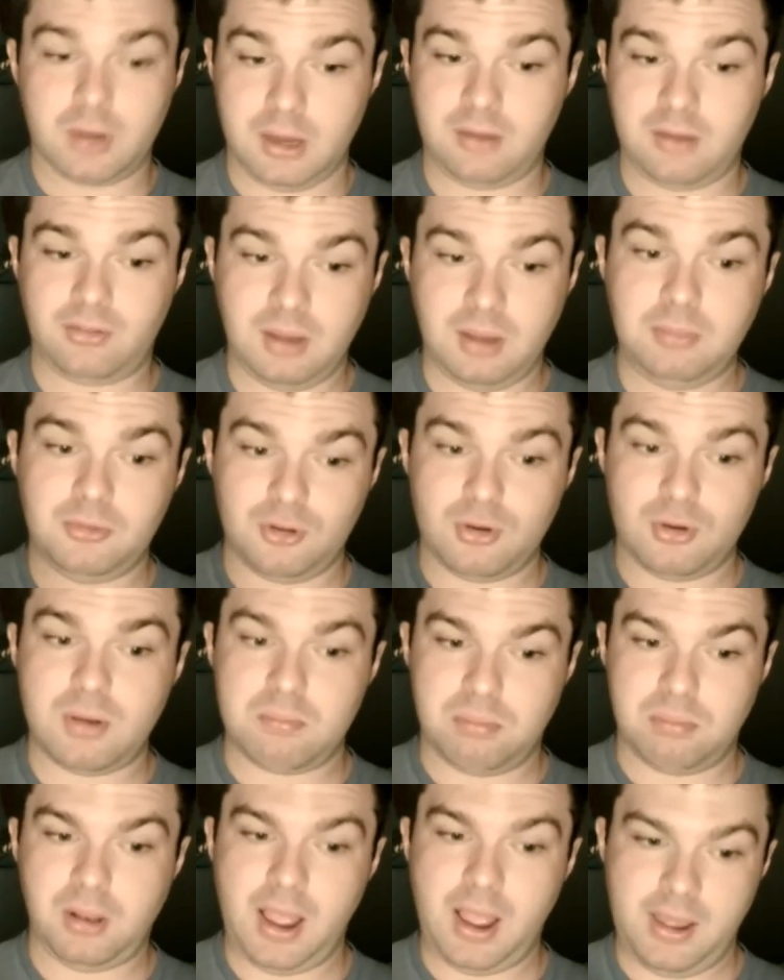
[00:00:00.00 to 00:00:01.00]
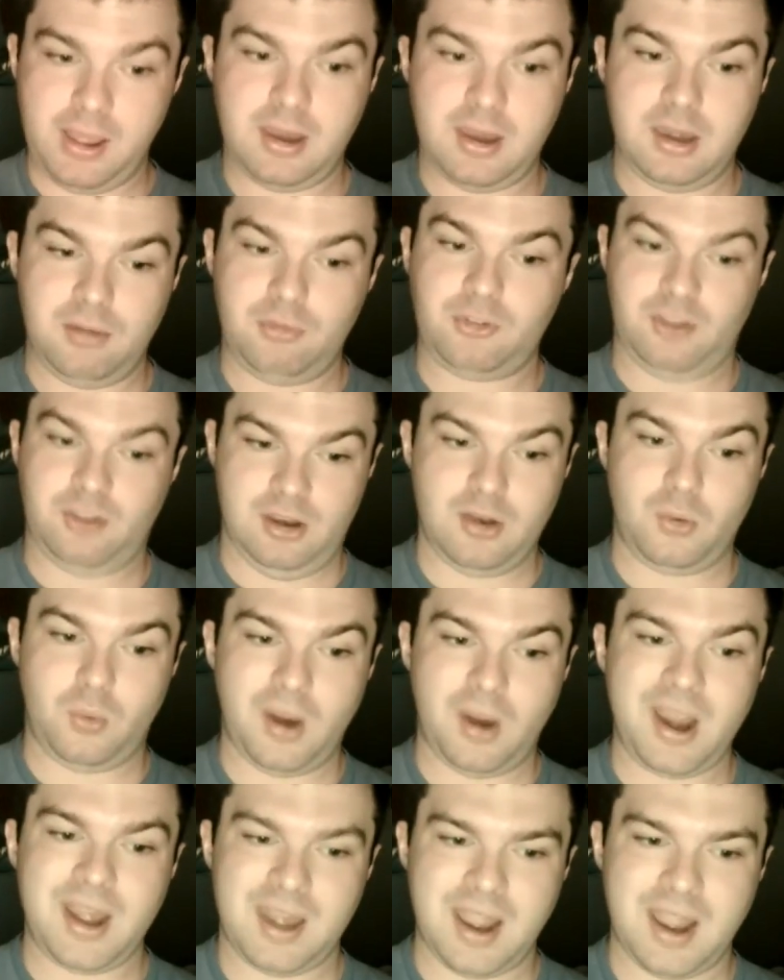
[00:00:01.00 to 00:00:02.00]
He seemed to imply that he was in the
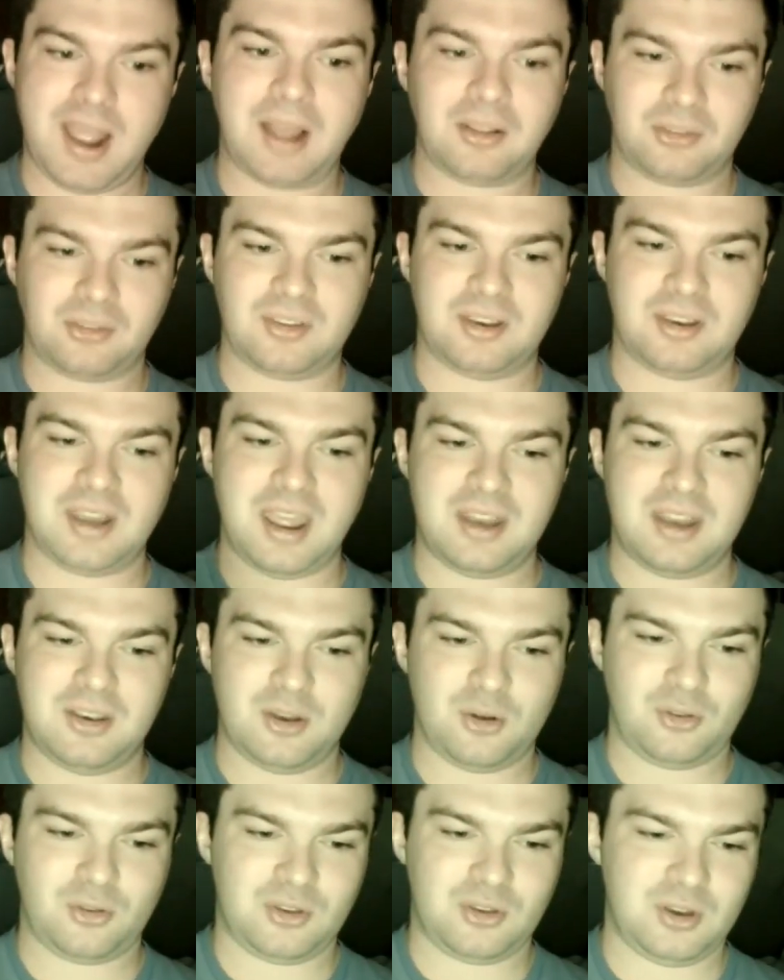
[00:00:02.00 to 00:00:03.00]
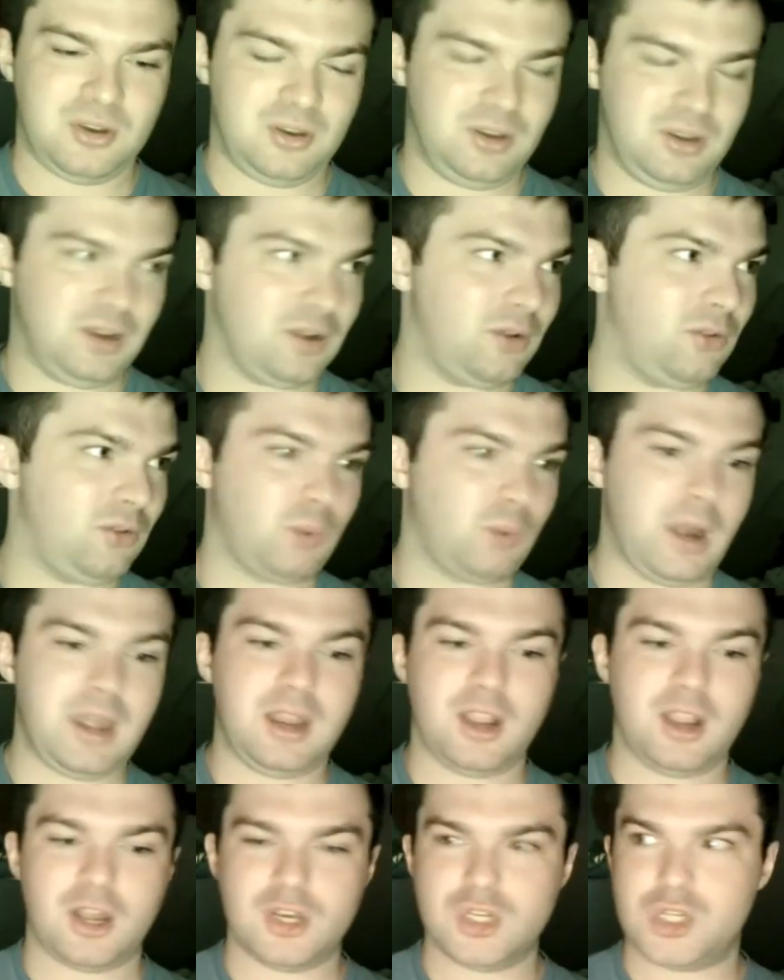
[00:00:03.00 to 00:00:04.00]
White House and that there's, you know, he's
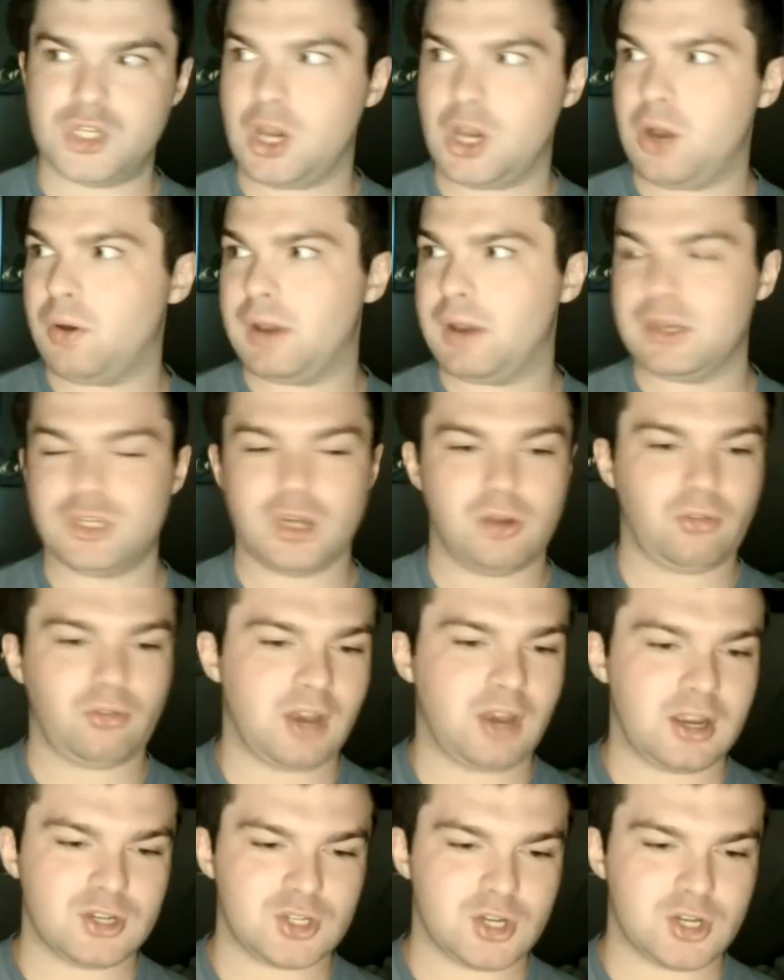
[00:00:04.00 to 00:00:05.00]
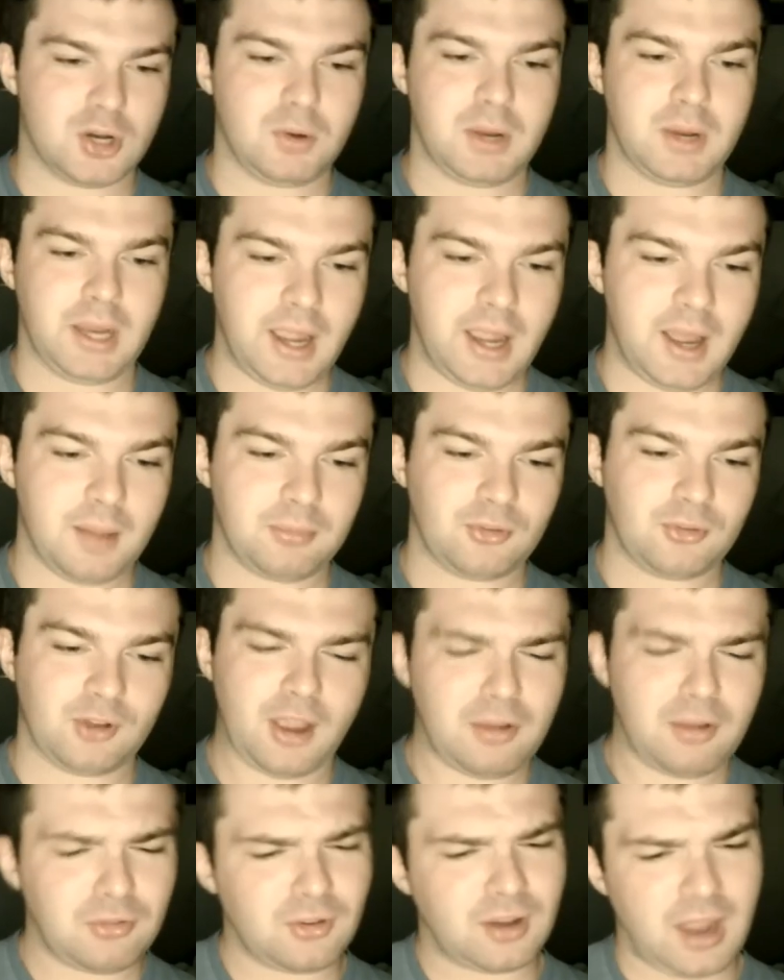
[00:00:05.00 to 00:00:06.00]
waiting on Joe and Joe's not showing up. So
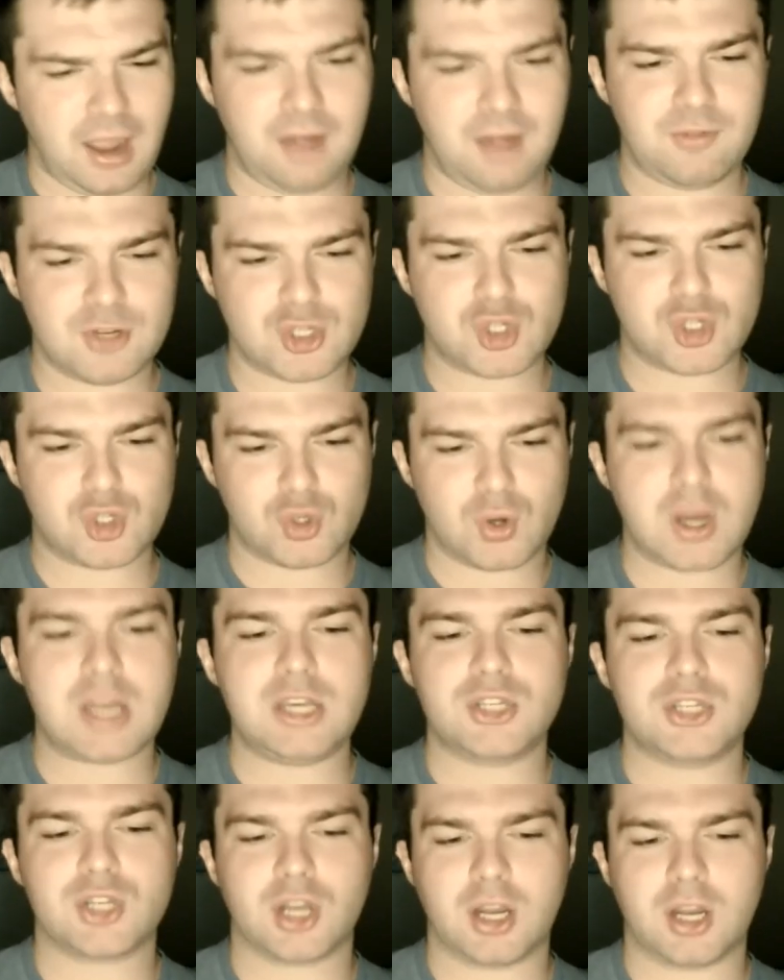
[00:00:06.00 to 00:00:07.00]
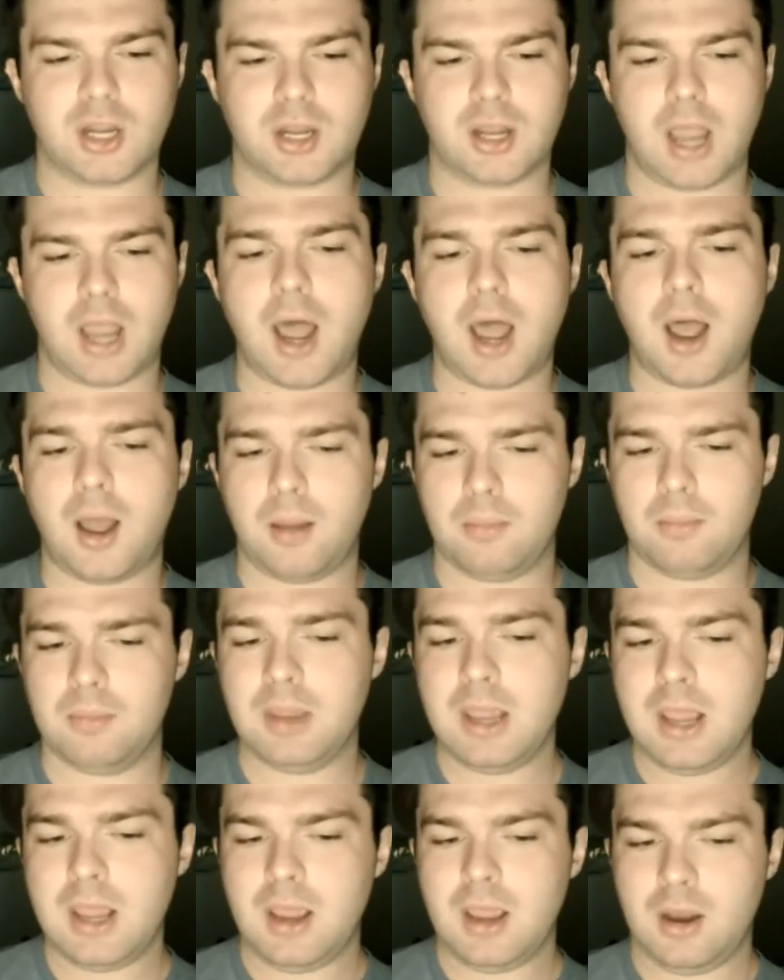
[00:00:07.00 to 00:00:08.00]
that was a kind of a strange comm
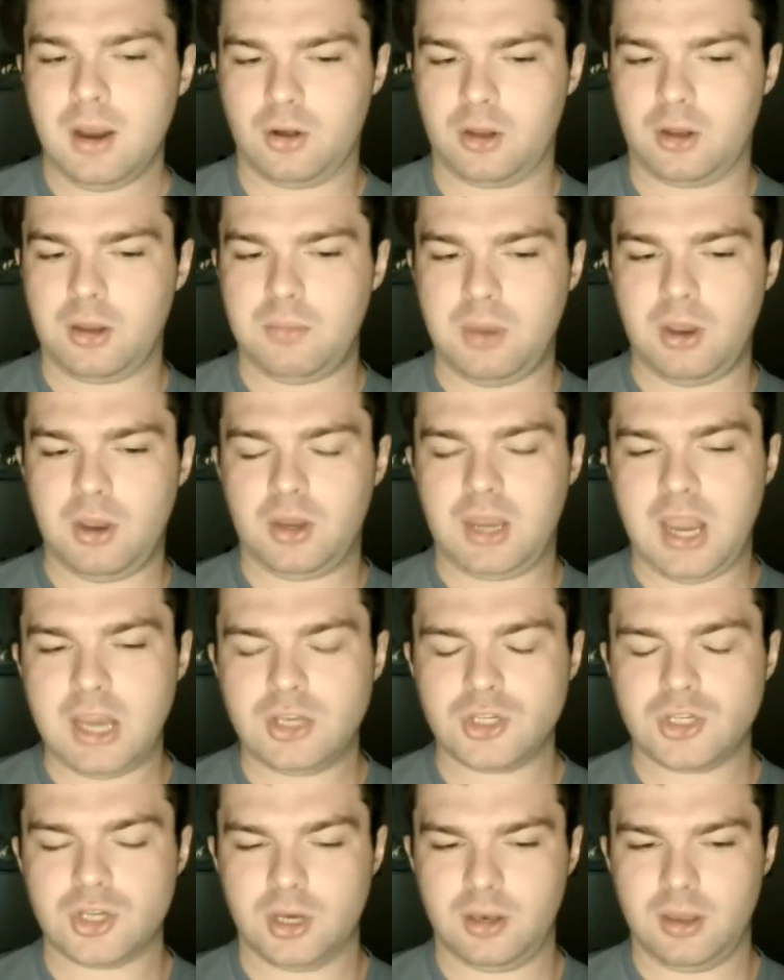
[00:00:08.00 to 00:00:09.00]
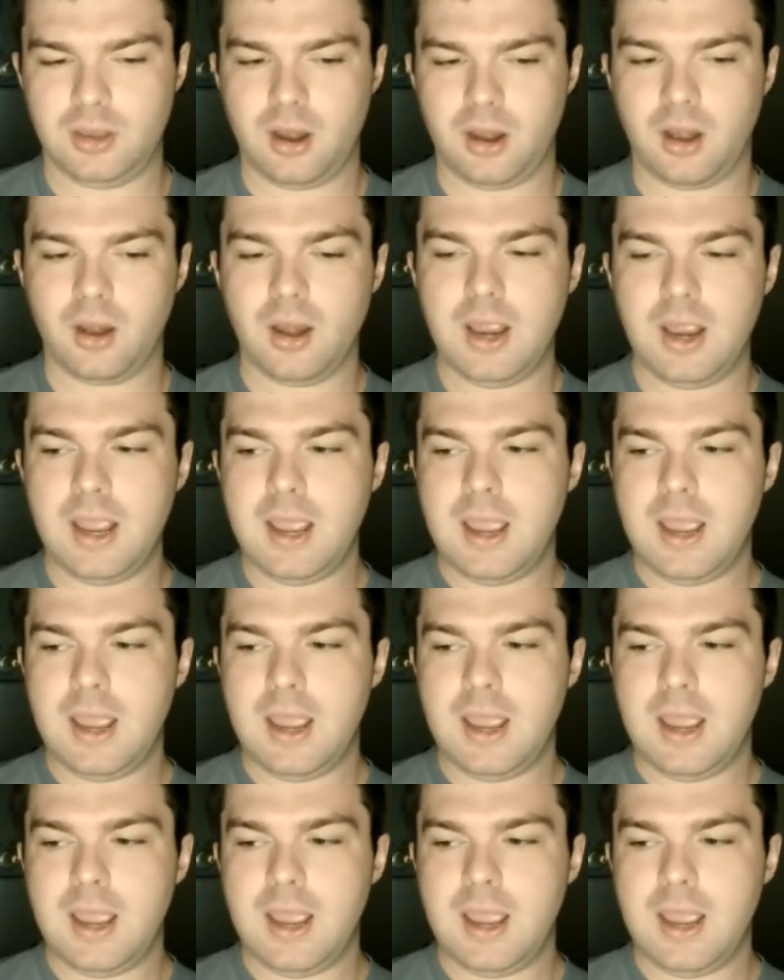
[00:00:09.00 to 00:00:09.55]
or communication there.